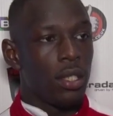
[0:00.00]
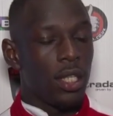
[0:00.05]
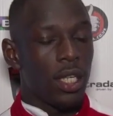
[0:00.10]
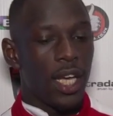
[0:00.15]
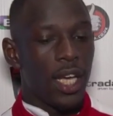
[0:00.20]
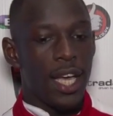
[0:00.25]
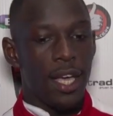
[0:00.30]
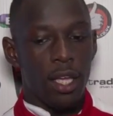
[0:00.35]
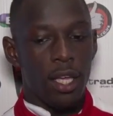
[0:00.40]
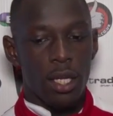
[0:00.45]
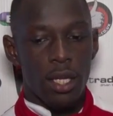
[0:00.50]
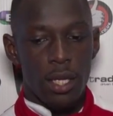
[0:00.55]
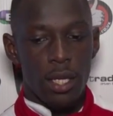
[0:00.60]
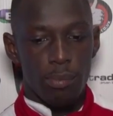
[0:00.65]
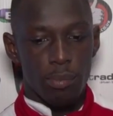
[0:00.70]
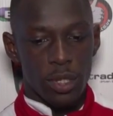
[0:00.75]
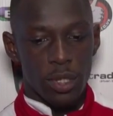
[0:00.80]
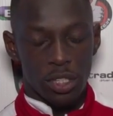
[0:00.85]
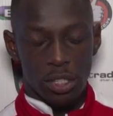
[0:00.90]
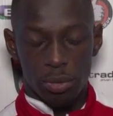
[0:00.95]
Yeah,
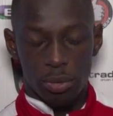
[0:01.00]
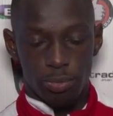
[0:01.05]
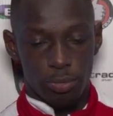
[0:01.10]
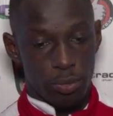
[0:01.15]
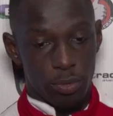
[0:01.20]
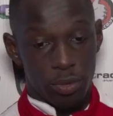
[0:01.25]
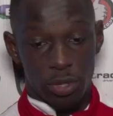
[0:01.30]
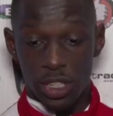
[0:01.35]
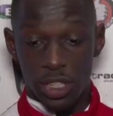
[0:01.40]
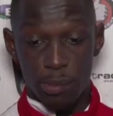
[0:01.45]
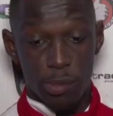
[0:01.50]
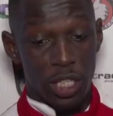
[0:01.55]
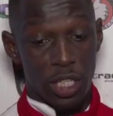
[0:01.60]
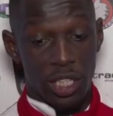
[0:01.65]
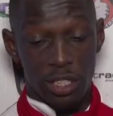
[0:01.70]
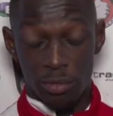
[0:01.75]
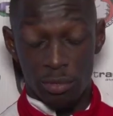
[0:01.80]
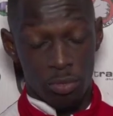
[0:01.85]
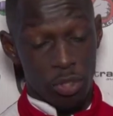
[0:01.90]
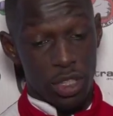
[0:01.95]
it's
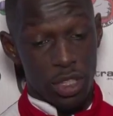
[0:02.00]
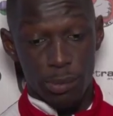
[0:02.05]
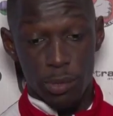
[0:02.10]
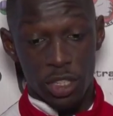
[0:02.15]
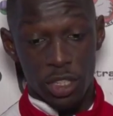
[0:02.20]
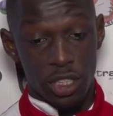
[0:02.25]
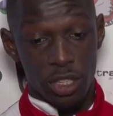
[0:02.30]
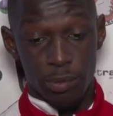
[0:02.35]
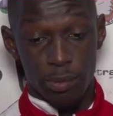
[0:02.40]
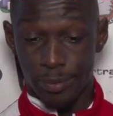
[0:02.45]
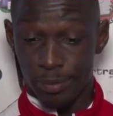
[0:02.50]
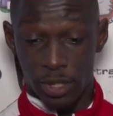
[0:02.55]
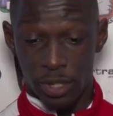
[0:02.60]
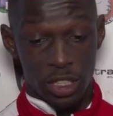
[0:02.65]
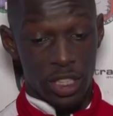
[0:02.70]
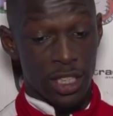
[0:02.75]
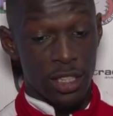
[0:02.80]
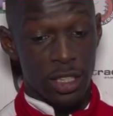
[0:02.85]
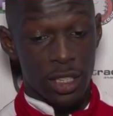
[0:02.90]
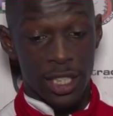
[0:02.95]
similar to the
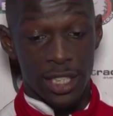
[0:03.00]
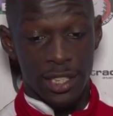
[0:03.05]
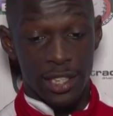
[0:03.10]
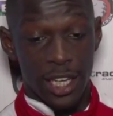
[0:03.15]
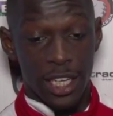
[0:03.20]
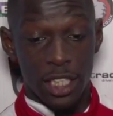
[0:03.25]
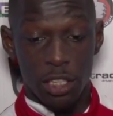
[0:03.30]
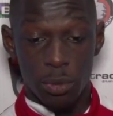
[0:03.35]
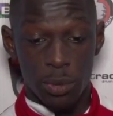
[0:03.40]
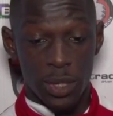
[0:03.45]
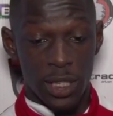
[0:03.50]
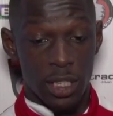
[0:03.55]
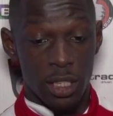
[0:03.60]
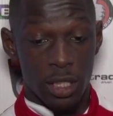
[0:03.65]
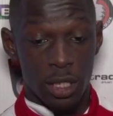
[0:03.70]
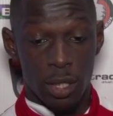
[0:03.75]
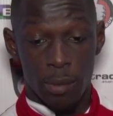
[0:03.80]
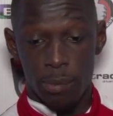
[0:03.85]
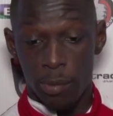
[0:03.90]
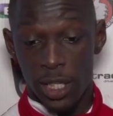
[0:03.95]
chance I had last week.
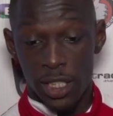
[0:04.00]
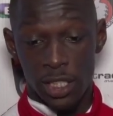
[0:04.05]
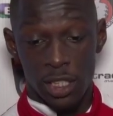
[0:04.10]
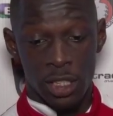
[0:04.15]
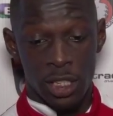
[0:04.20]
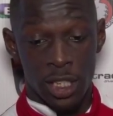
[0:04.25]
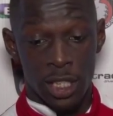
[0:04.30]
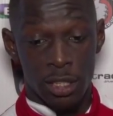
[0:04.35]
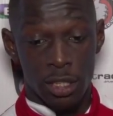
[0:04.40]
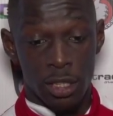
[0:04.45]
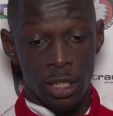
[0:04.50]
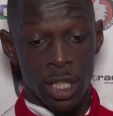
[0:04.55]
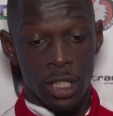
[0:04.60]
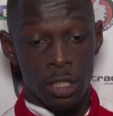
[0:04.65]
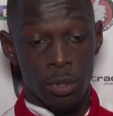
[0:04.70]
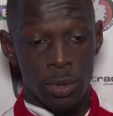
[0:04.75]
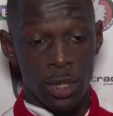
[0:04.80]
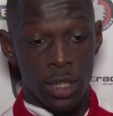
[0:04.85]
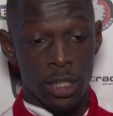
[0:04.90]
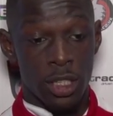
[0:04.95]
I had a chance
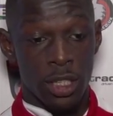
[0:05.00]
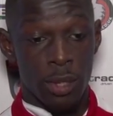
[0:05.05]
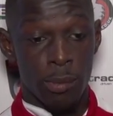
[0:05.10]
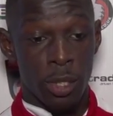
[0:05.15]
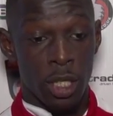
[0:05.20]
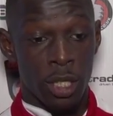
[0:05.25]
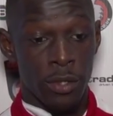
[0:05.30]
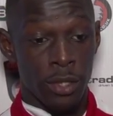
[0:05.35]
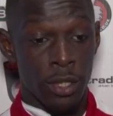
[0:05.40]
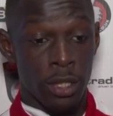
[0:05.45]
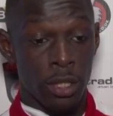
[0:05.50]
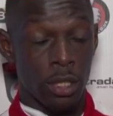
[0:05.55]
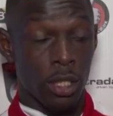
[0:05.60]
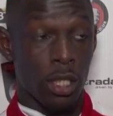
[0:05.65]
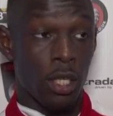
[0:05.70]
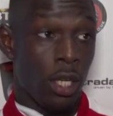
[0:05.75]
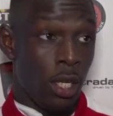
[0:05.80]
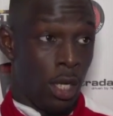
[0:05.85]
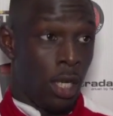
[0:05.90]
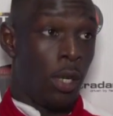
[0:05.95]
last week, similar, and
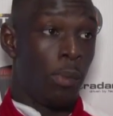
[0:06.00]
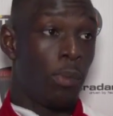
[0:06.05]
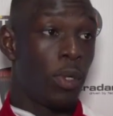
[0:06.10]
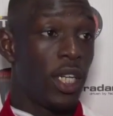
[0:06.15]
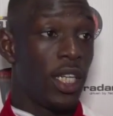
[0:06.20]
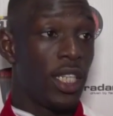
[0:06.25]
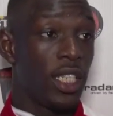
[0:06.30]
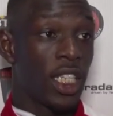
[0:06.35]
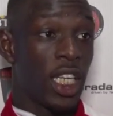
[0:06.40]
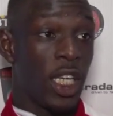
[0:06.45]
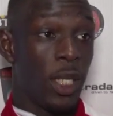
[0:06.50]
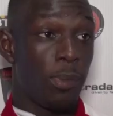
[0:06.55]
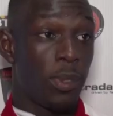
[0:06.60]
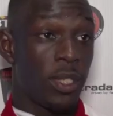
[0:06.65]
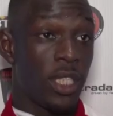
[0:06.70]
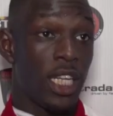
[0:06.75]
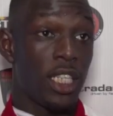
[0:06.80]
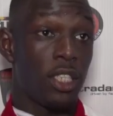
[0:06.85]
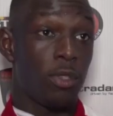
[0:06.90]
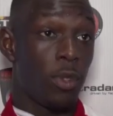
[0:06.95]
put it in the keeper's
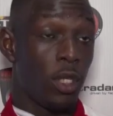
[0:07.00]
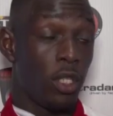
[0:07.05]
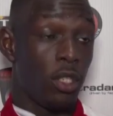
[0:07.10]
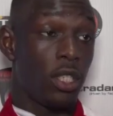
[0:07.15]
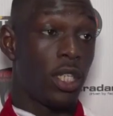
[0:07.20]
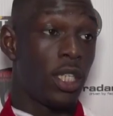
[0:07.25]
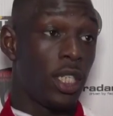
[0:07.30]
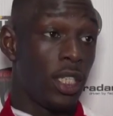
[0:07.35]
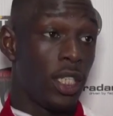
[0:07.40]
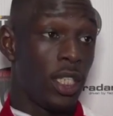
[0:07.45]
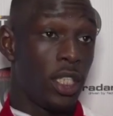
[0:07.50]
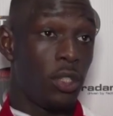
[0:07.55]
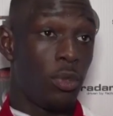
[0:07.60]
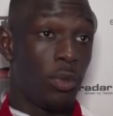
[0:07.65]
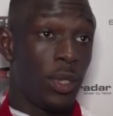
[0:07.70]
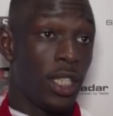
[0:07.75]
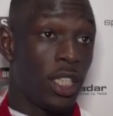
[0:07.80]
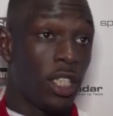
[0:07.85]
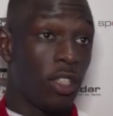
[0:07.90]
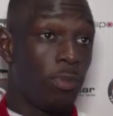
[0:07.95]
hands. But luckily this
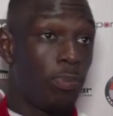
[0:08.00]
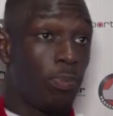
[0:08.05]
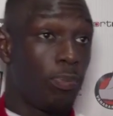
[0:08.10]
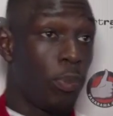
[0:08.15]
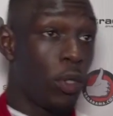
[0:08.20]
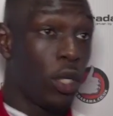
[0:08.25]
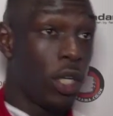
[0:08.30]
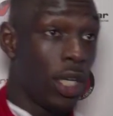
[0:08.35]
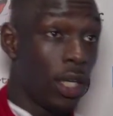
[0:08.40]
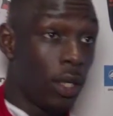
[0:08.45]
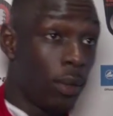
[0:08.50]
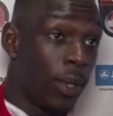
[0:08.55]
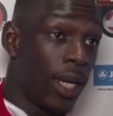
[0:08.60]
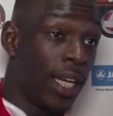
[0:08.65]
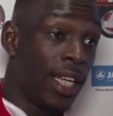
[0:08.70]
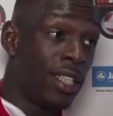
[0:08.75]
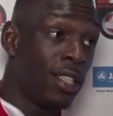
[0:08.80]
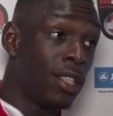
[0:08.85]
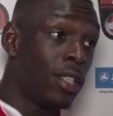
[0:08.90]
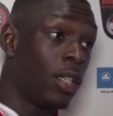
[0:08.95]
week I've put it
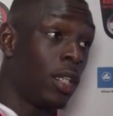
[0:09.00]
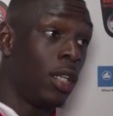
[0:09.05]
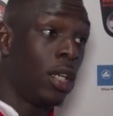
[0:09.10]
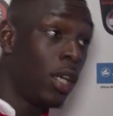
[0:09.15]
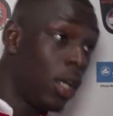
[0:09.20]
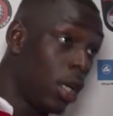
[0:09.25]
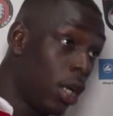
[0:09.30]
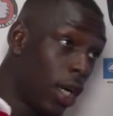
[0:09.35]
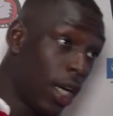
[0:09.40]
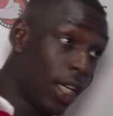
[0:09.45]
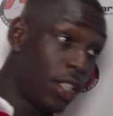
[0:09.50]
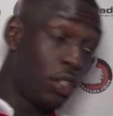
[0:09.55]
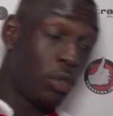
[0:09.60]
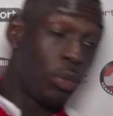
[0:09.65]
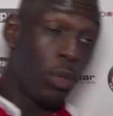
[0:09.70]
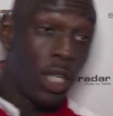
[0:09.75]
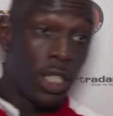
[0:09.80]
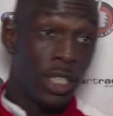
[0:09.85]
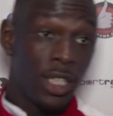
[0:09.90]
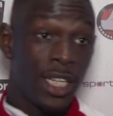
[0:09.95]
away, and I just
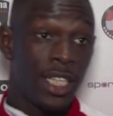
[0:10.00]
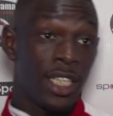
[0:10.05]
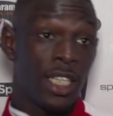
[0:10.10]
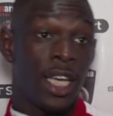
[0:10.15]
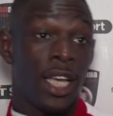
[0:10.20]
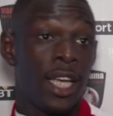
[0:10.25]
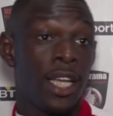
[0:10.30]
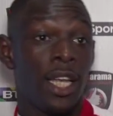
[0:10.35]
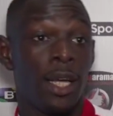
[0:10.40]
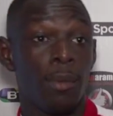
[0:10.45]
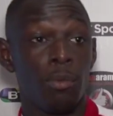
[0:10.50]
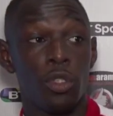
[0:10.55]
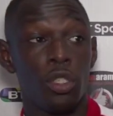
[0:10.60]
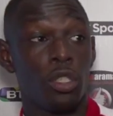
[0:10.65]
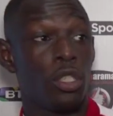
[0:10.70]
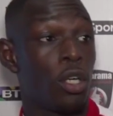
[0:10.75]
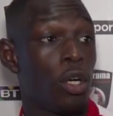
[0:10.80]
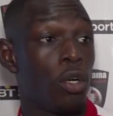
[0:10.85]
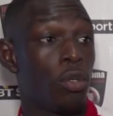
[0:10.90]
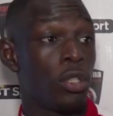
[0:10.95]
want to dedicate them
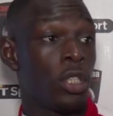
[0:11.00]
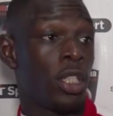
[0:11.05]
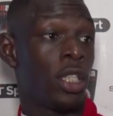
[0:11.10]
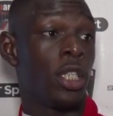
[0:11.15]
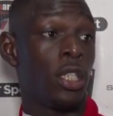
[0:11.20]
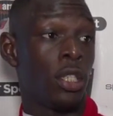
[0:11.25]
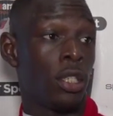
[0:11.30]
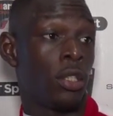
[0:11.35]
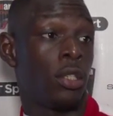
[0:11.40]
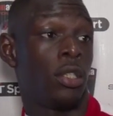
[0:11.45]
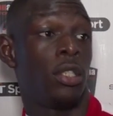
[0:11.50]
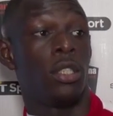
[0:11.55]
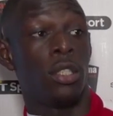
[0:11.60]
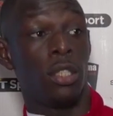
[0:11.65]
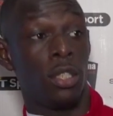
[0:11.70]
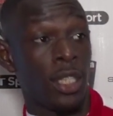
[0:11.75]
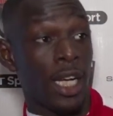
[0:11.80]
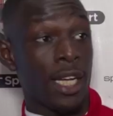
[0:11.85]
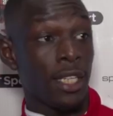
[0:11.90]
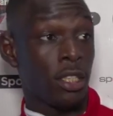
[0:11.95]
two goals to little
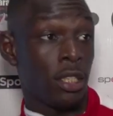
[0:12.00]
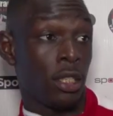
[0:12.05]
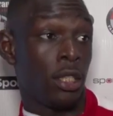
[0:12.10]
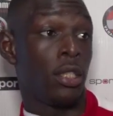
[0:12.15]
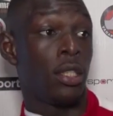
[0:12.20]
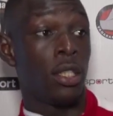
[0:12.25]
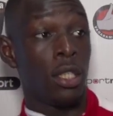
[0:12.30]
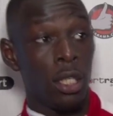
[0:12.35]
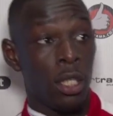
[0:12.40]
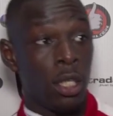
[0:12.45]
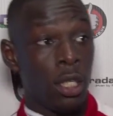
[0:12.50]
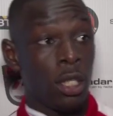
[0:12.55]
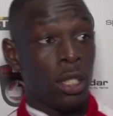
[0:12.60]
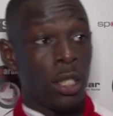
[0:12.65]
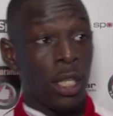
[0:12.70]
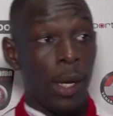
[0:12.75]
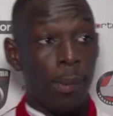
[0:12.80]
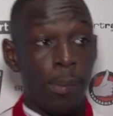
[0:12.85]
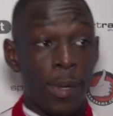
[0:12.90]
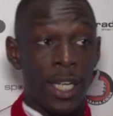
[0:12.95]
Jackson
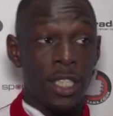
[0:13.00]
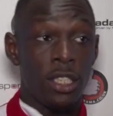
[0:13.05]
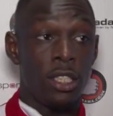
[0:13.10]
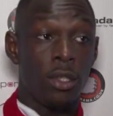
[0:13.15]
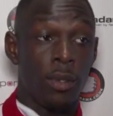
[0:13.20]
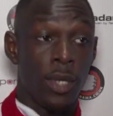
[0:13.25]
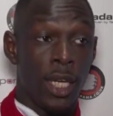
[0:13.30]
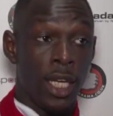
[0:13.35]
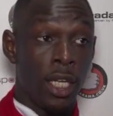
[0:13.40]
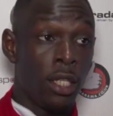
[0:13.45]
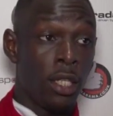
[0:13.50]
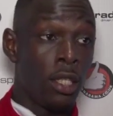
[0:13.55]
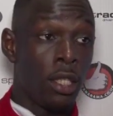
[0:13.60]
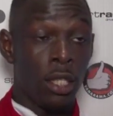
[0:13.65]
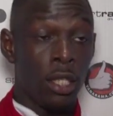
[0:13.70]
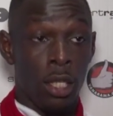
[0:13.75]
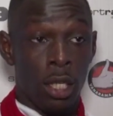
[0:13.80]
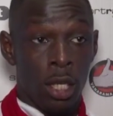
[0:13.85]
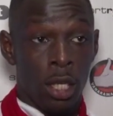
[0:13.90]
that passed away, and